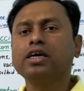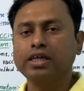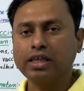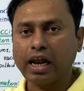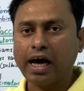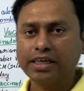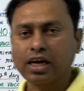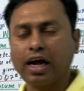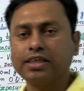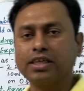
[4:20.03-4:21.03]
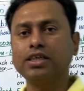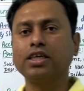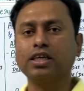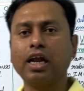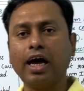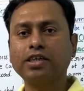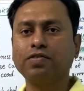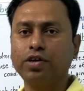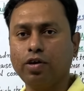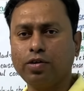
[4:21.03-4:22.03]
in the last classes, in the last
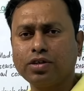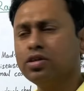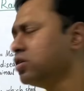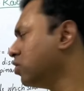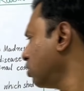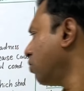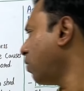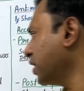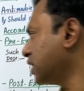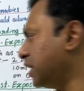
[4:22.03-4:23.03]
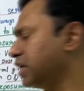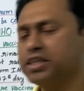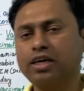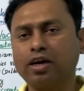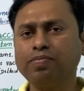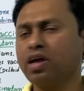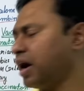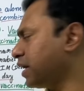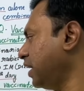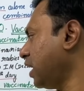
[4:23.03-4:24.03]
videos. What is anti-serum?
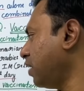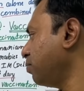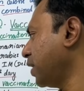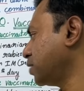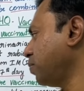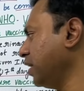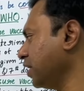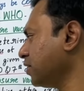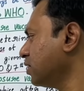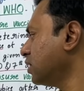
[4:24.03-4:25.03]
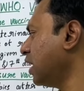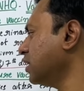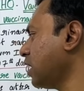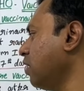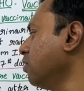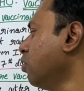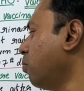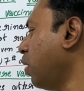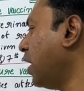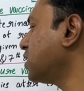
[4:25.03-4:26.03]
Again I am explaining. That is a
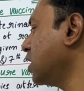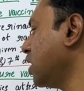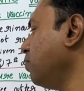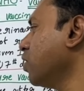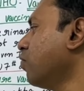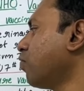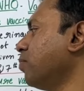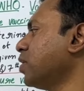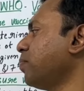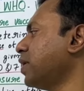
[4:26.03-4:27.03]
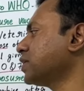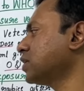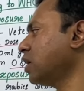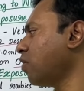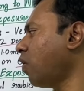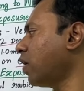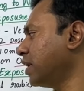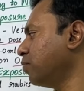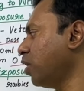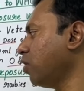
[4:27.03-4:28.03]
blood serum from the person or
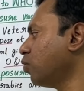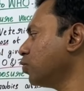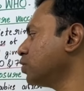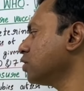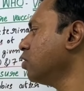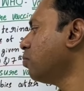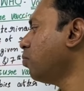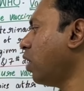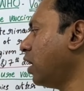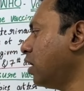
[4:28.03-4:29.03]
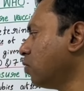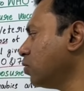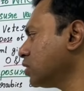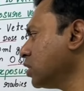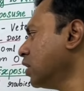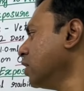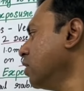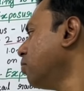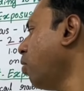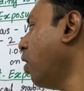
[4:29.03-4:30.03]
animal whose
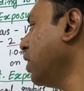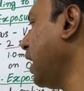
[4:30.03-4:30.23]
body